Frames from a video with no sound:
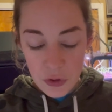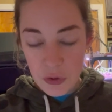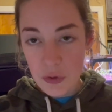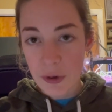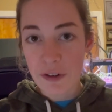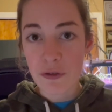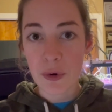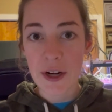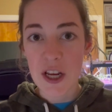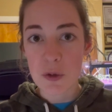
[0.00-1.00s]
3 to
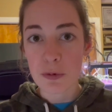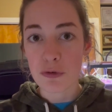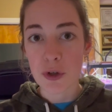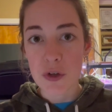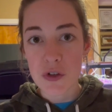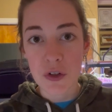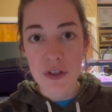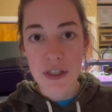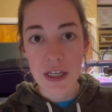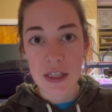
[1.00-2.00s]
4 days before you start
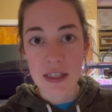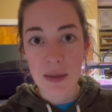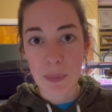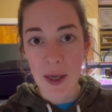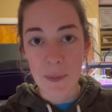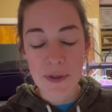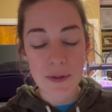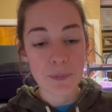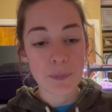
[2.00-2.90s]
seeing some pips.